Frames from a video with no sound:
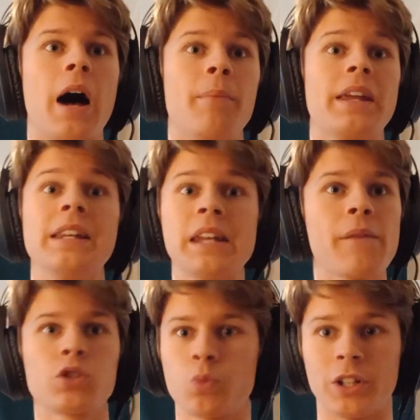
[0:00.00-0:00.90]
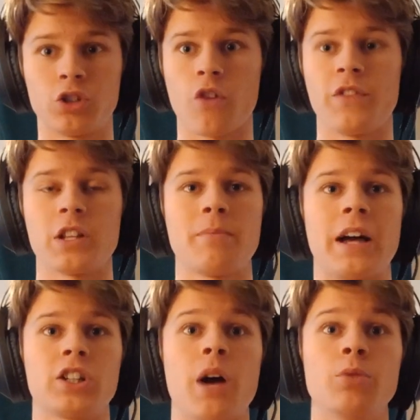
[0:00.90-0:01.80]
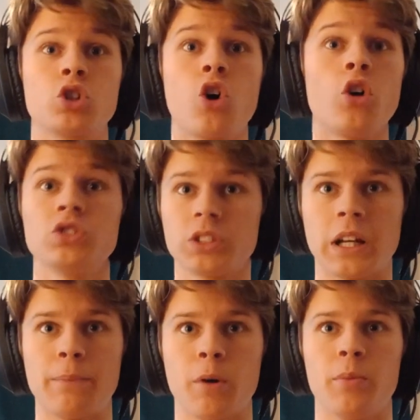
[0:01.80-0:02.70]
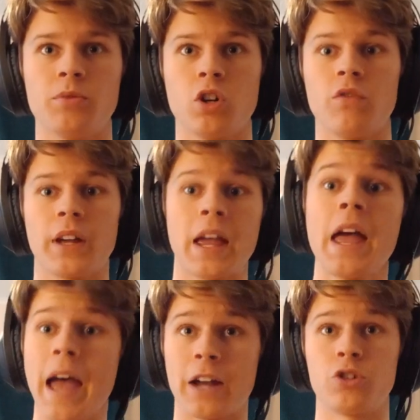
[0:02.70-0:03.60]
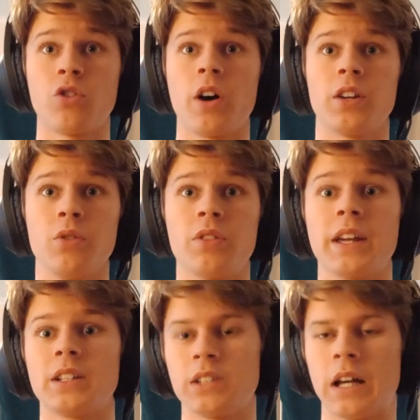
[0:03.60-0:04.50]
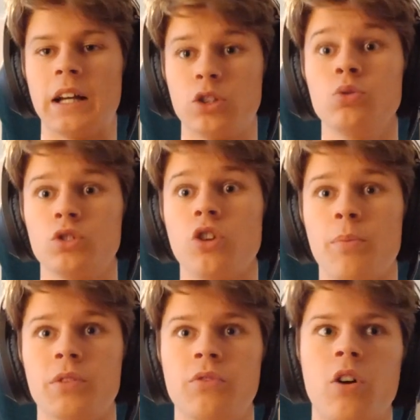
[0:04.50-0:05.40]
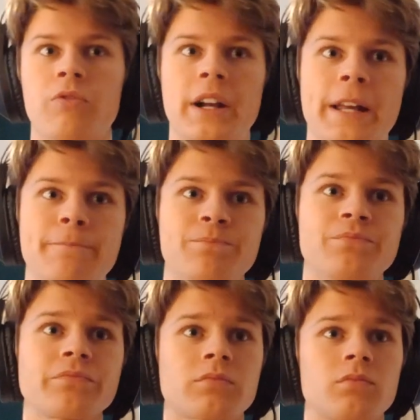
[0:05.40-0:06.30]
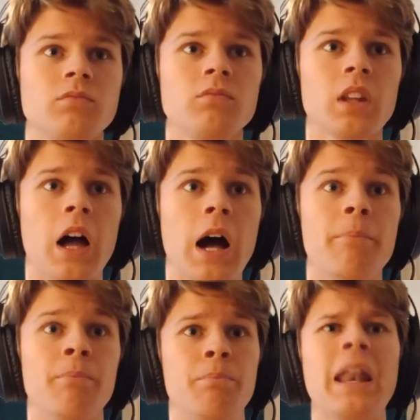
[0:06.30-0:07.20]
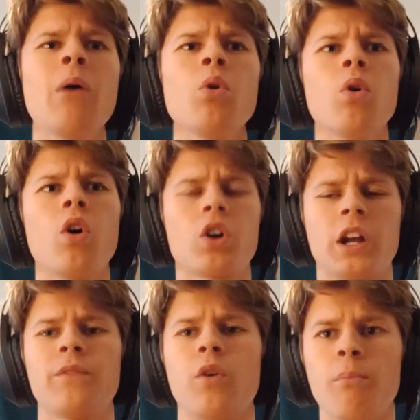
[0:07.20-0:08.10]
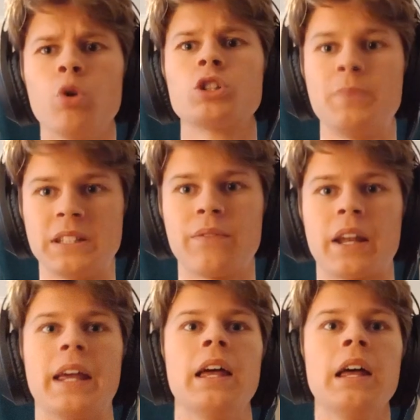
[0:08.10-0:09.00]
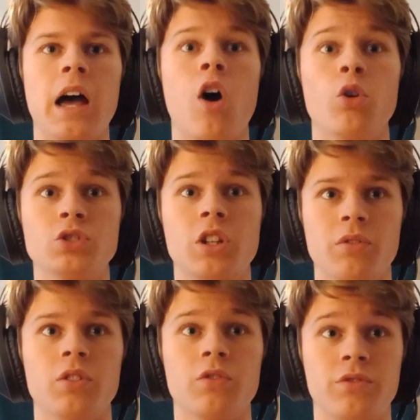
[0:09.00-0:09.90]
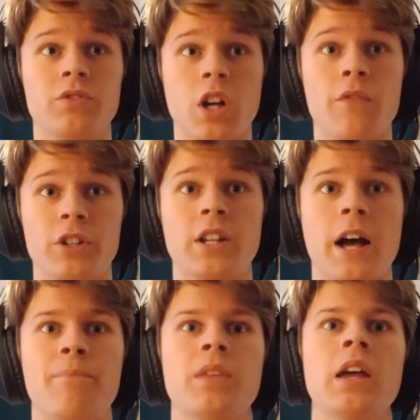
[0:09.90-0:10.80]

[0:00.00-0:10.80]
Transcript: He never switched off in this match and was constantly problem solving and trying new things to stop the rot, really. But now, kind of more specifically, onto the serve return.